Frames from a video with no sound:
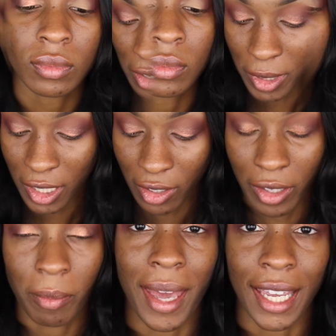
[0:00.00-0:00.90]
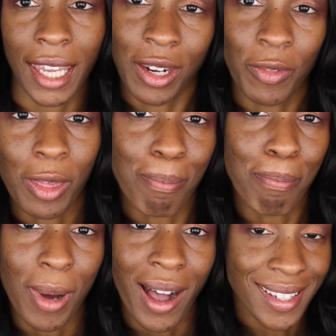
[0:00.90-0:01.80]
I'll be going back in with
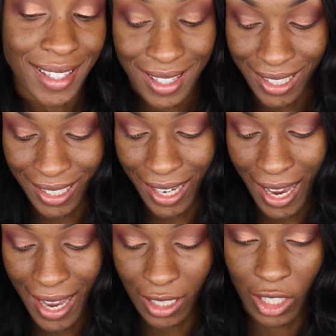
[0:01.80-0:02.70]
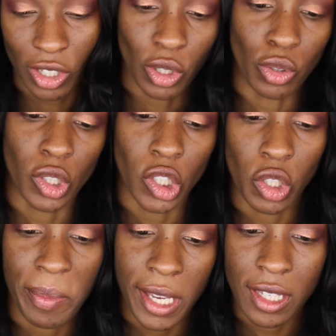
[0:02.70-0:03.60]
Bossy and
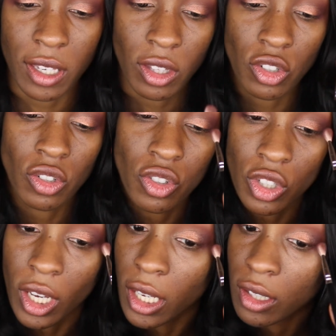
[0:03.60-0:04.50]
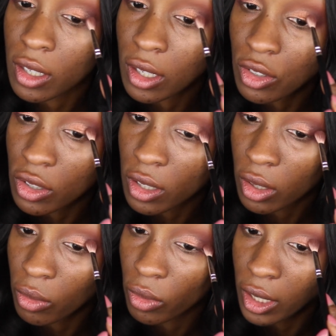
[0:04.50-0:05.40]
Cocoa, mixing the two shades and just
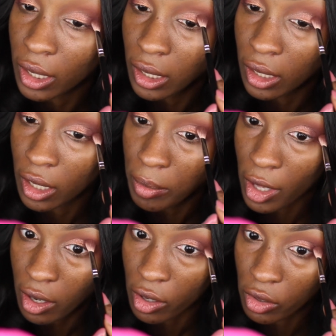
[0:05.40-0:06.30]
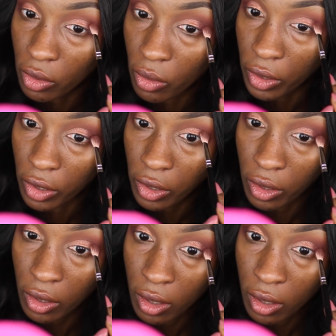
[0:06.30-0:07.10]
like re-cleaning up that outer corner.